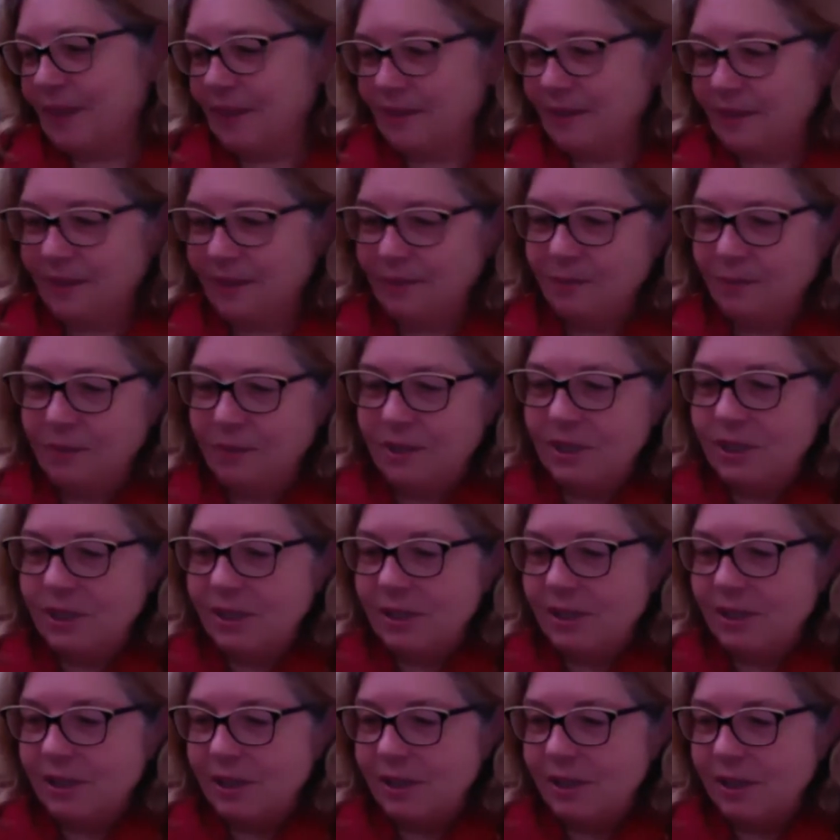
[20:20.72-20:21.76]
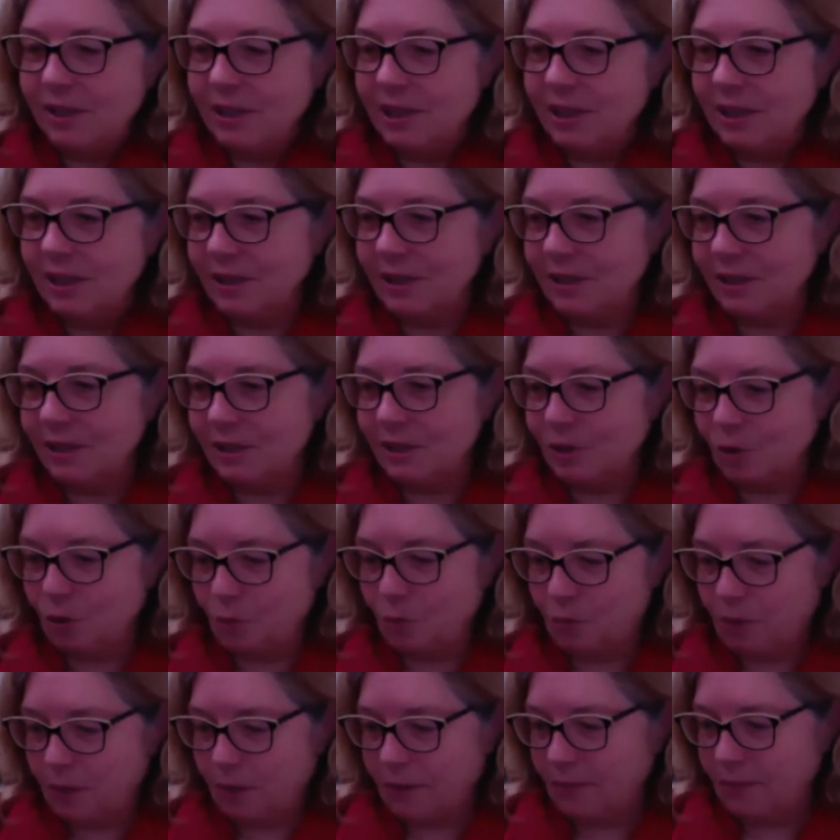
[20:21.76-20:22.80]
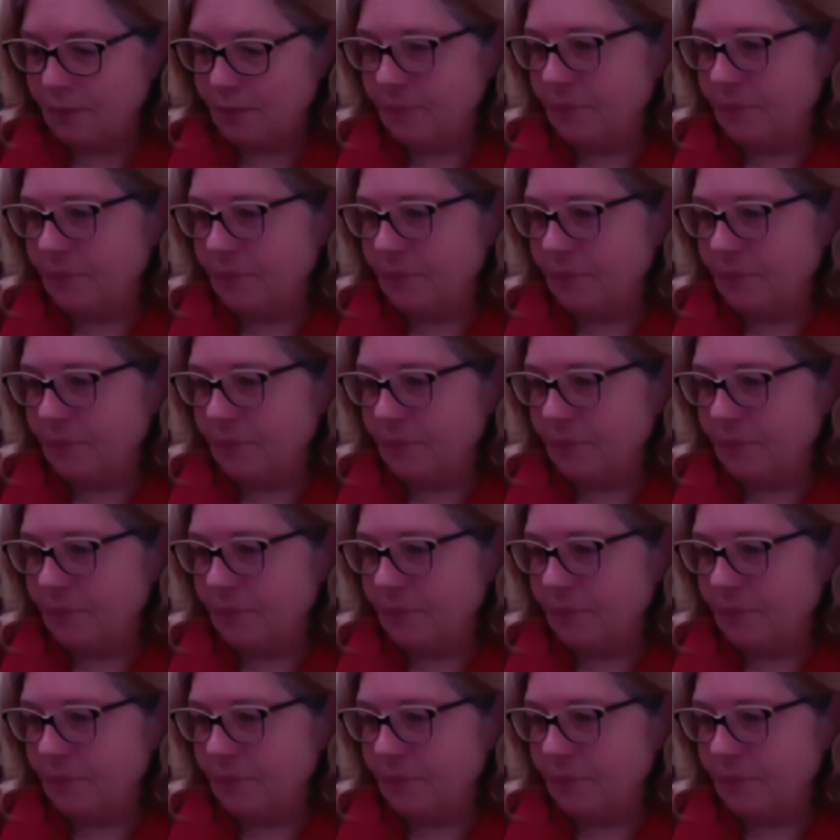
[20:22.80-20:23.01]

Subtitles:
Let me just get this open.